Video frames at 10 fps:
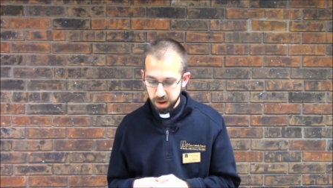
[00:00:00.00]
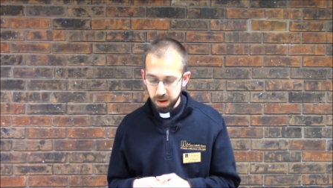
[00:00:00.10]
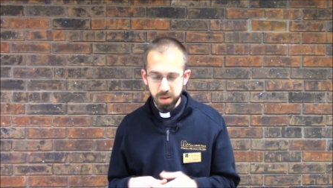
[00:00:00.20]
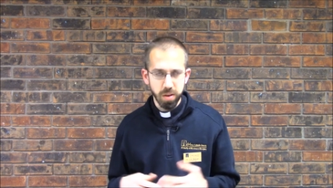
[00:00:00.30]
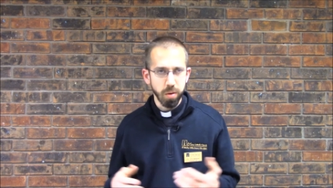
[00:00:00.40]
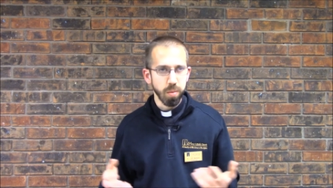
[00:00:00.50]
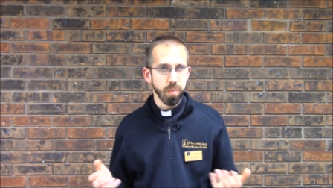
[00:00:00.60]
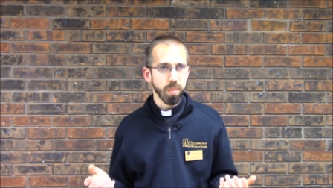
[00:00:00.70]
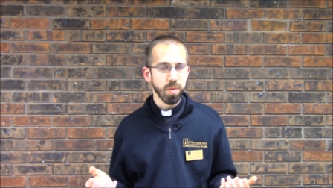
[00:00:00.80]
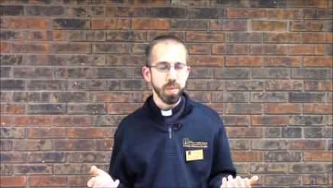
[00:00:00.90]
And so
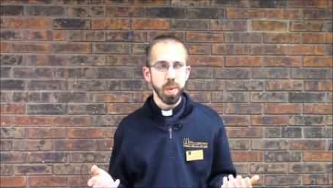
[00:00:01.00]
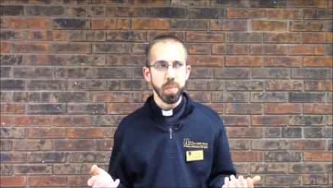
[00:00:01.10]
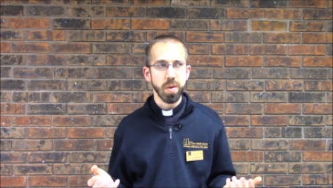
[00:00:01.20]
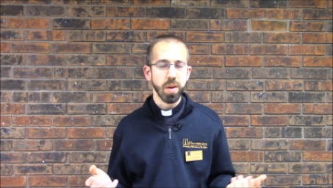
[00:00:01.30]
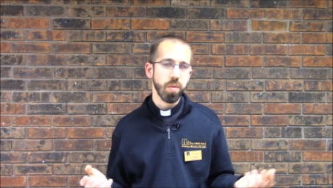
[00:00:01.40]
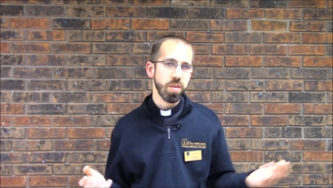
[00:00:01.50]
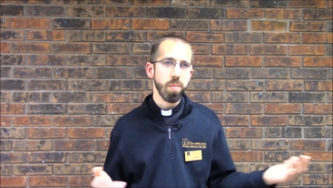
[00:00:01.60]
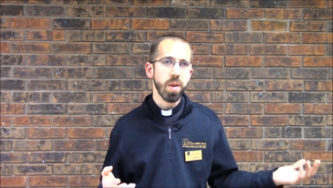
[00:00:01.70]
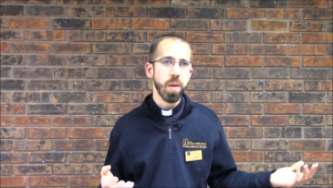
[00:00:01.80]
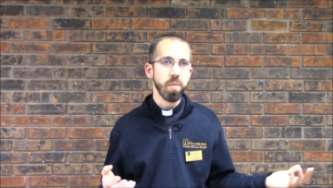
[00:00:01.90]
we remember,
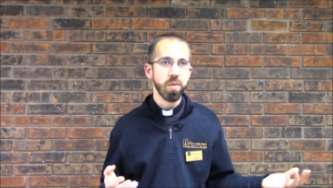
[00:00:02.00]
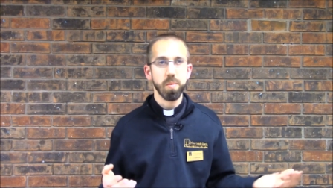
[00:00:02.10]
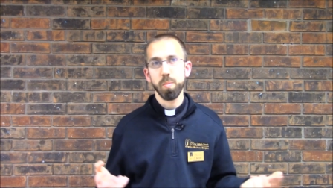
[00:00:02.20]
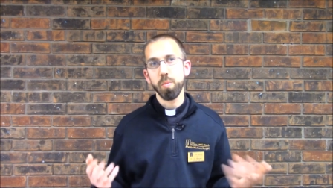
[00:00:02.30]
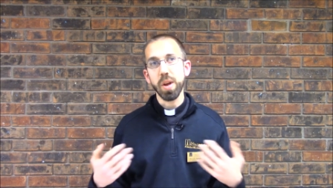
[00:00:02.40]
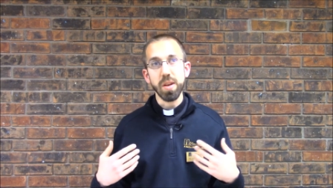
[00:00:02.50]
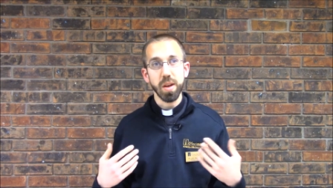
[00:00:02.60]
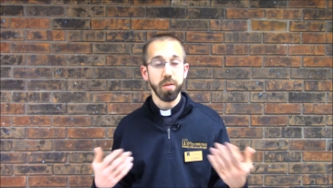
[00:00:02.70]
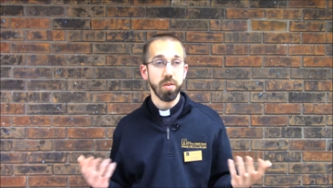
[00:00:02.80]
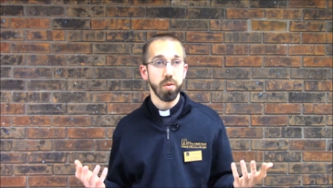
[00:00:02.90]
sometimes we
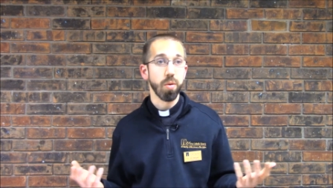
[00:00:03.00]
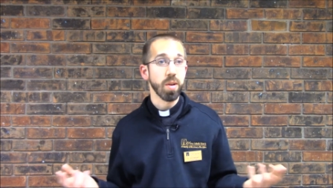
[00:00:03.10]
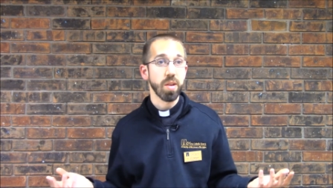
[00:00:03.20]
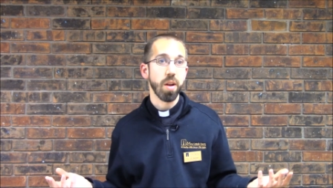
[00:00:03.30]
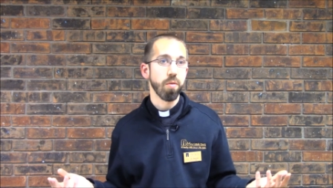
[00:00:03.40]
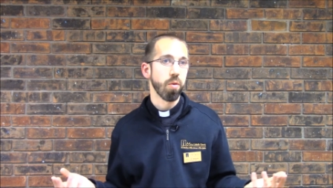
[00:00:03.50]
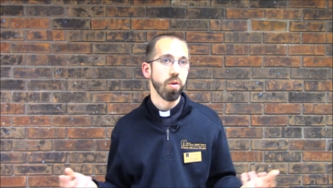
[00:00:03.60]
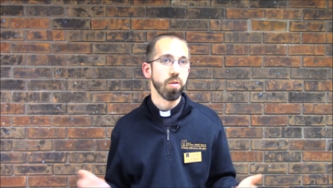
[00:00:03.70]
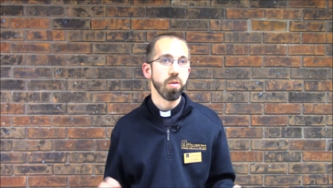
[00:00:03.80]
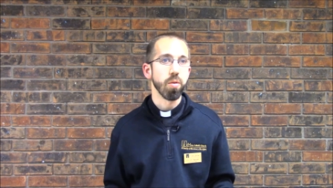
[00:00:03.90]
tell stories out of
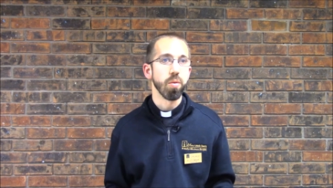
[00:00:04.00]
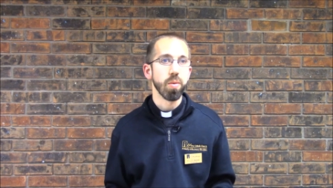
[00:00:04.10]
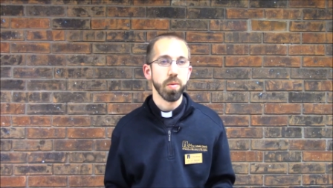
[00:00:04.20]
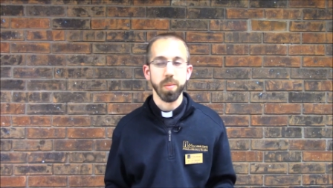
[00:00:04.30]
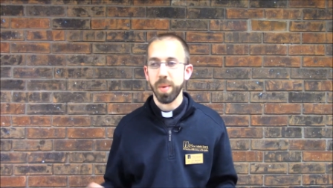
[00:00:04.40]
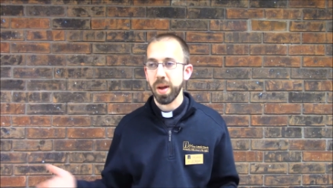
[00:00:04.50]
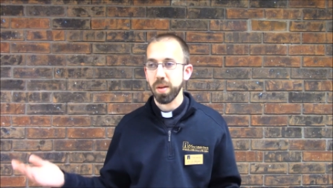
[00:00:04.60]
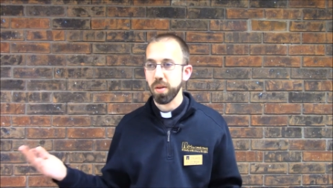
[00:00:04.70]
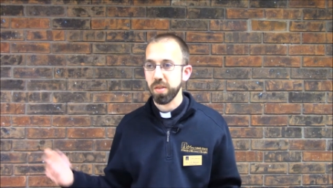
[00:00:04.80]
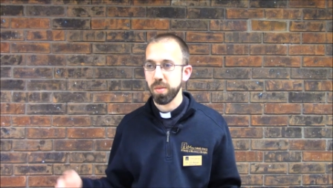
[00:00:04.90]
order too. We might
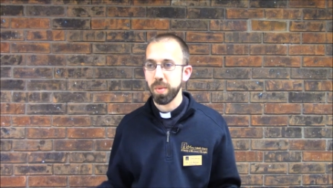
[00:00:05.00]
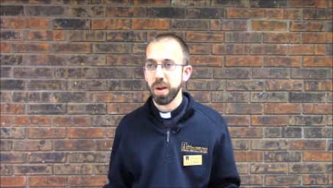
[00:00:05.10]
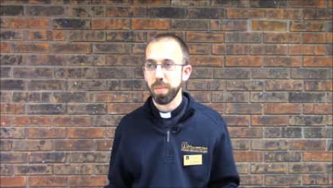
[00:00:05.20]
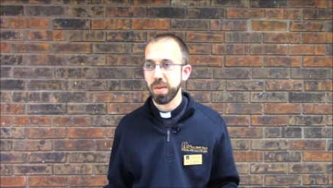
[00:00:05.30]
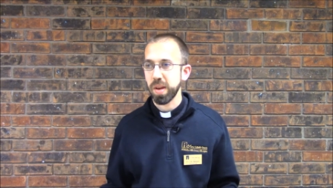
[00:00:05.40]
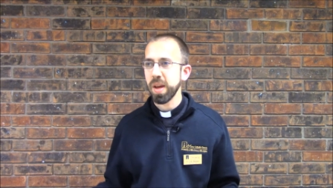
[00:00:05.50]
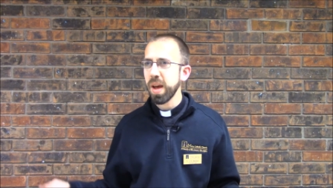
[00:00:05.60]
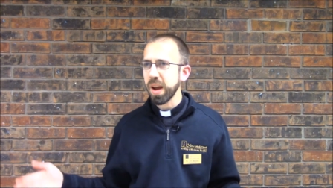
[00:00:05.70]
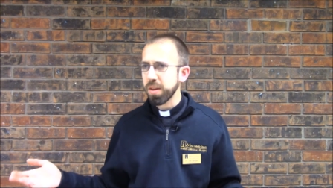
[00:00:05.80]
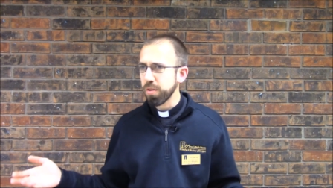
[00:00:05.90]
call someone up and say,
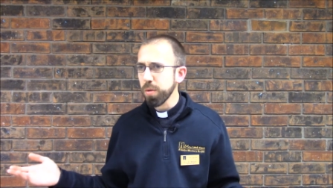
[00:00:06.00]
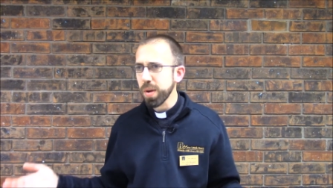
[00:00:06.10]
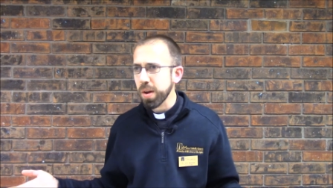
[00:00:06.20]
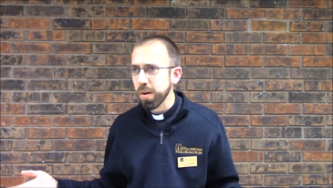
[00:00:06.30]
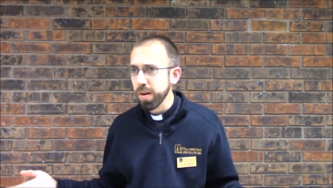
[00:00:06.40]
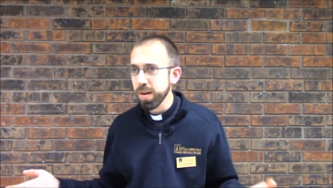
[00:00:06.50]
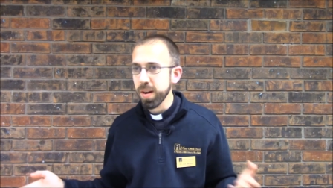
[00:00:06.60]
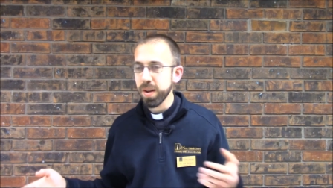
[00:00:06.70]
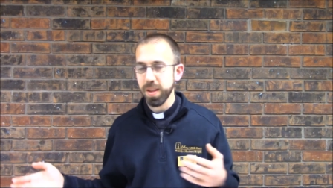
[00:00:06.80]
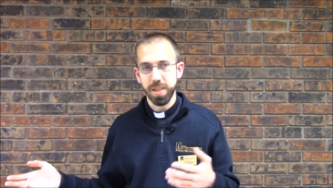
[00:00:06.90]
hey, did you hear
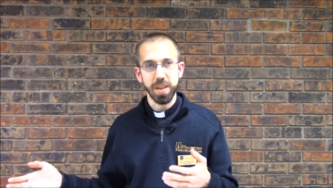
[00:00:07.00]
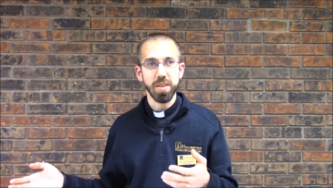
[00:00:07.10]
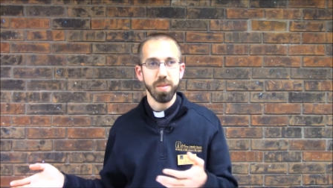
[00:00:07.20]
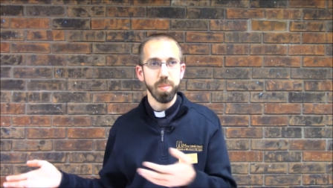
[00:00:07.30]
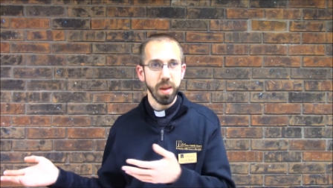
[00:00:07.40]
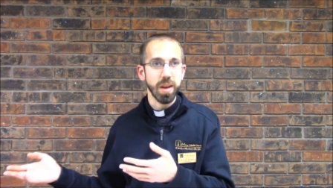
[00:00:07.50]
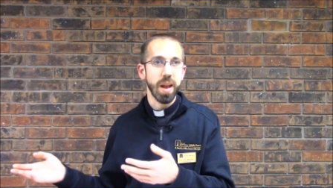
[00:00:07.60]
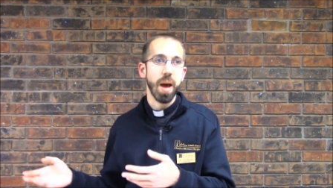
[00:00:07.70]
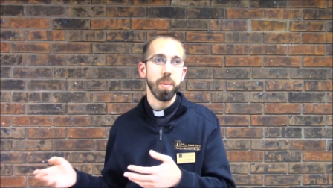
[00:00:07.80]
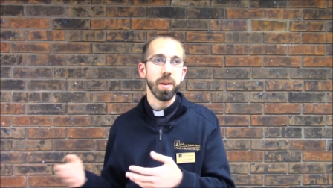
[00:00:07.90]
that this thing had
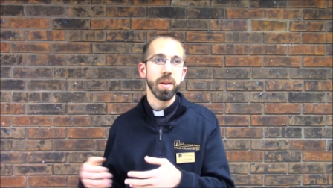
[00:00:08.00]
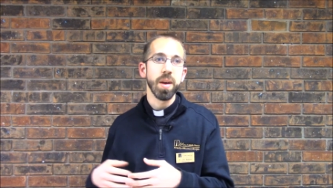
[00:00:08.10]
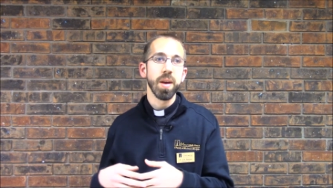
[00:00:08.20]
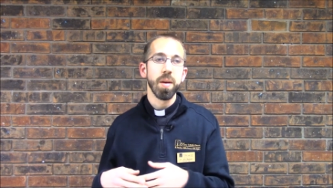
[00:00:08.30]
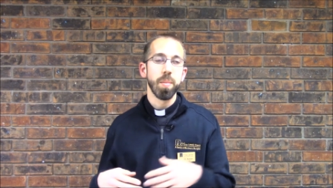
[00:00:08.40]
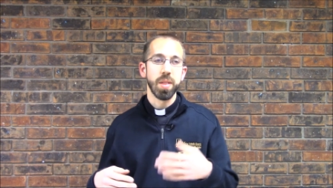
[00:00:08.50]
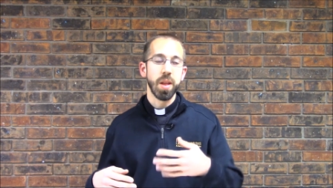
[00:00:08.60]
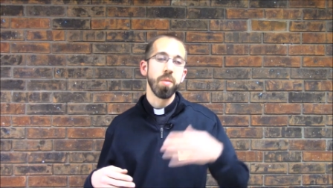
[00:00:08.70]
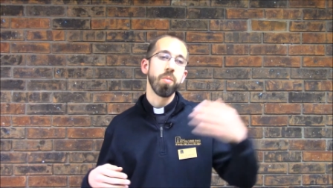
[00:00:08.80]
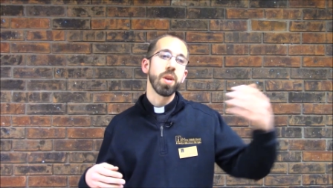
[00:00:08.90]
happened? But
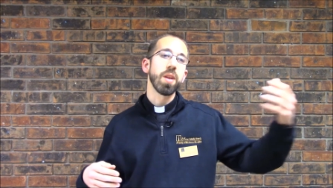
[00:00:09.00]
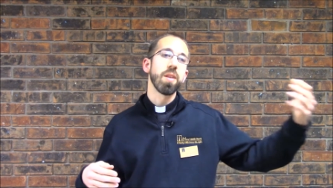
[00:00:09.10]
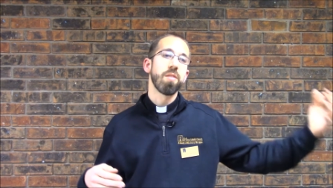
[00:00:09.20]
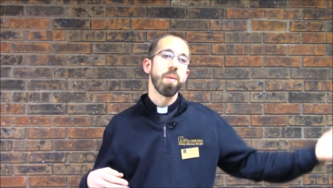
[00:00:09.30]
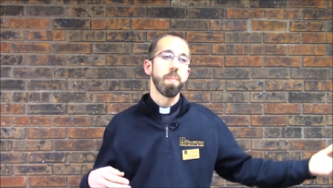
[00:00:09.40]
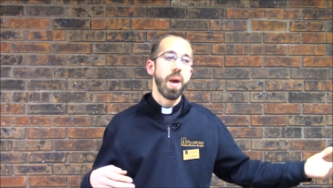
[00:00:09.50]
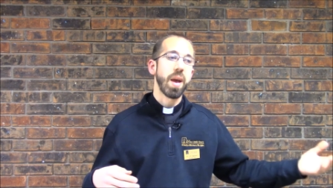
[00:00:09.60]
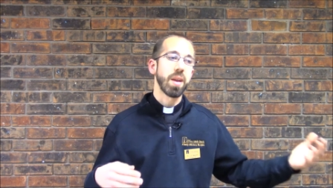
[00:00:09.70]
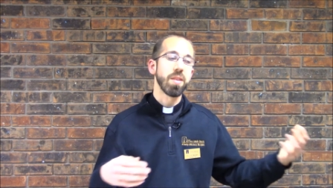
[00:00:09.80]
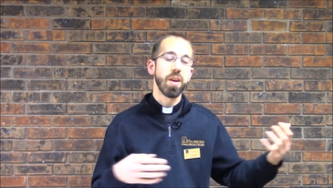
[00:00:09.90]
then we jump
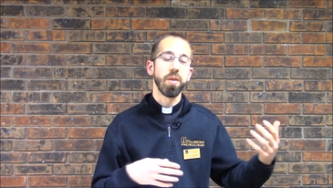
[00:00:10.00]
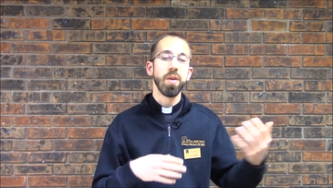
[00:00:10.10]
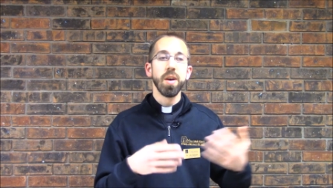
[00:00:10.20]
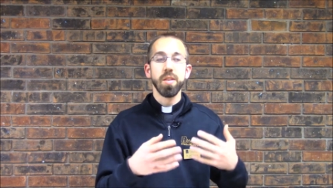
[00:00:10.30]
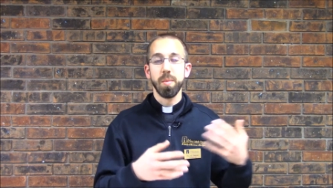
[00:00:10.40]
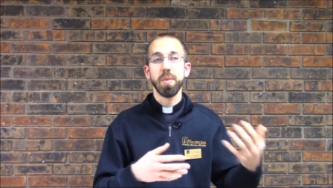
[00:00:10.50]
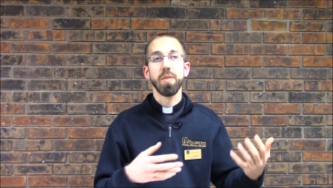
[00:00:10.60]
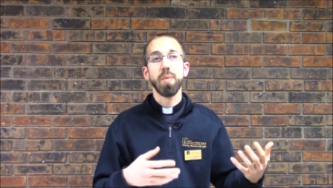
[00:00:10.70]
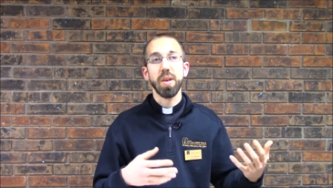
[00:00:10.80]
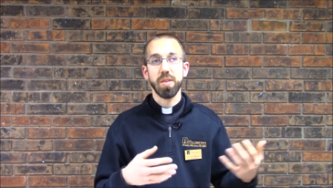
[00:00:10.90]
back and tell some of
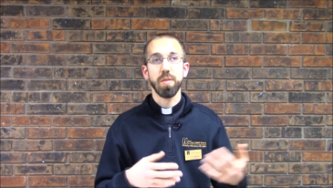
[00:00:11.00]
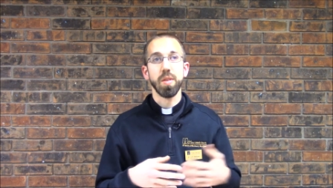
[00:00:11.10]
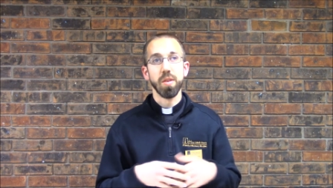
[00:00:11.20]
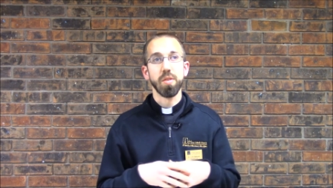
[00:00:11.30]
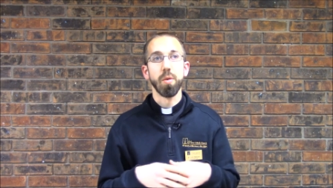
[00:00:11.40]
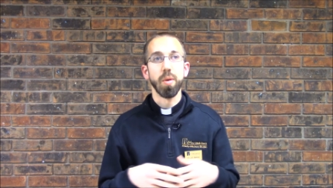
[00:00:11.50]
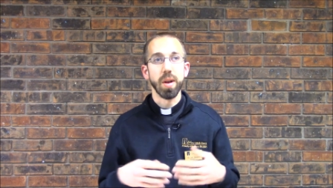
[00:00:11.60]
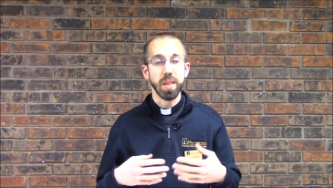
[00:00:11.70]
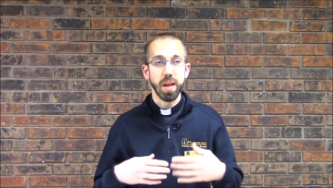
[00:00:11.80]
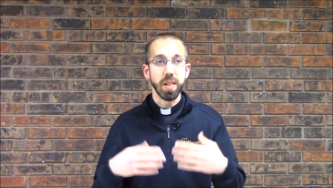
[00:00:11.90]
the rest of the
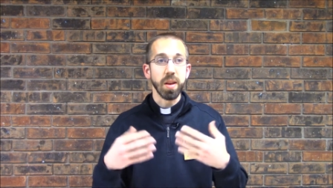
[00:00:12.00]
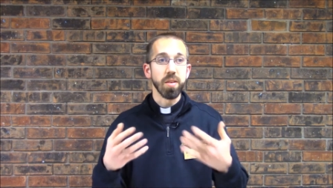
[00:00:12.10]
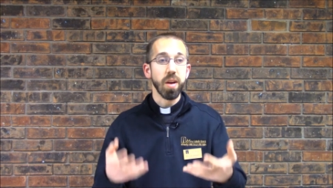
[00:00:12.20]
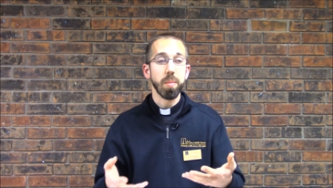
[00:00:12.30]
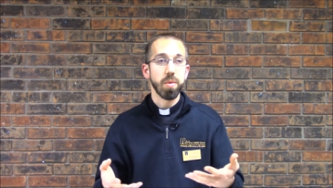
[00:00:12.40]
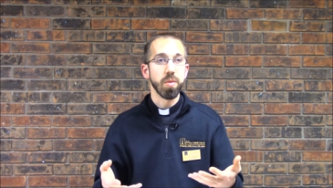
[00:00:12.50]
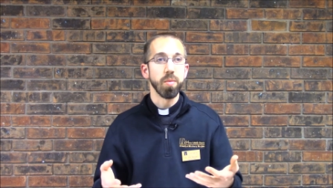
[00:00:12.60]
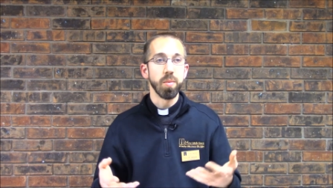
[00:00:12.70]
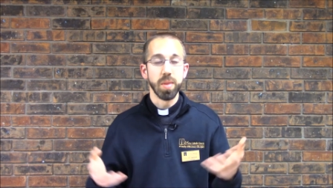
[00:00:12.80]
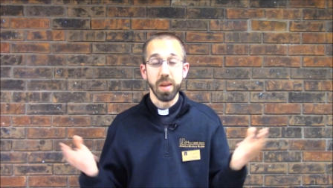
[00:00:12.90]
story that leads up
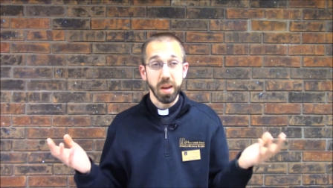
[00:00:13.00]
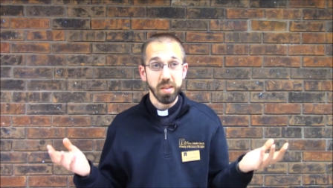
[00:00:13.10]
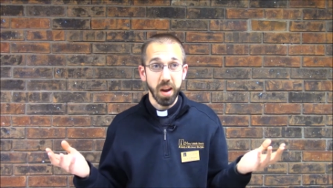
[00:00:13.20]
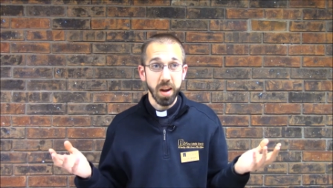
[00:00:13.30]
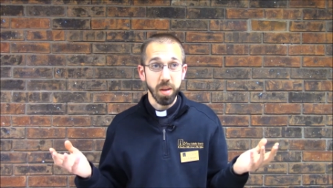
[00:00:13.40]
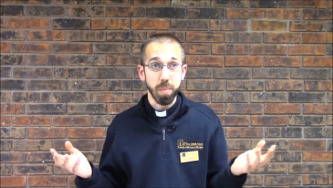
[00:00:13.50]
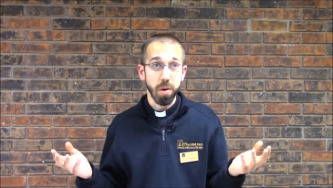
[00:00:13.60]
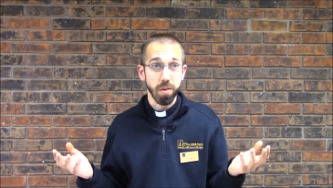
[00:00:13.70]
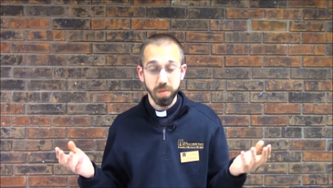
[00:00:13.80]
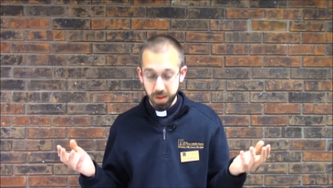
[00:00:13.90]
to the exciting
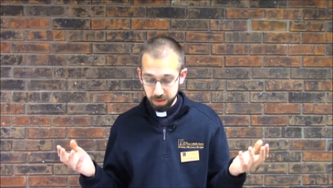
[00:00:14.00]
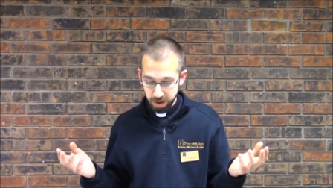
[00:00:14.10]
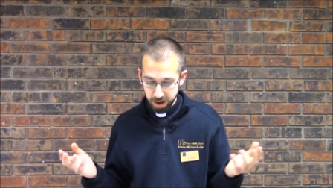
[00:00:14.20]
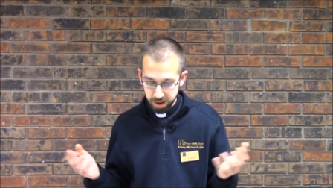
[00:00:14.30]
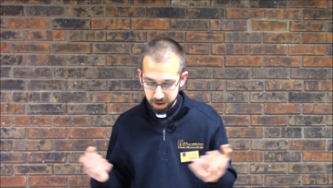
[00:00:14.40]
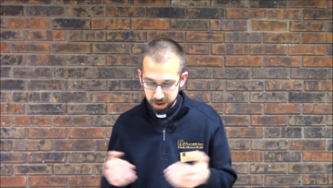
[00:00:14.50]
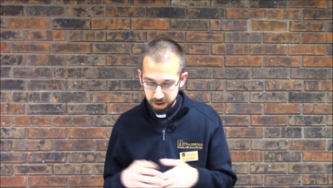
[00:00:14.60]
part of the event.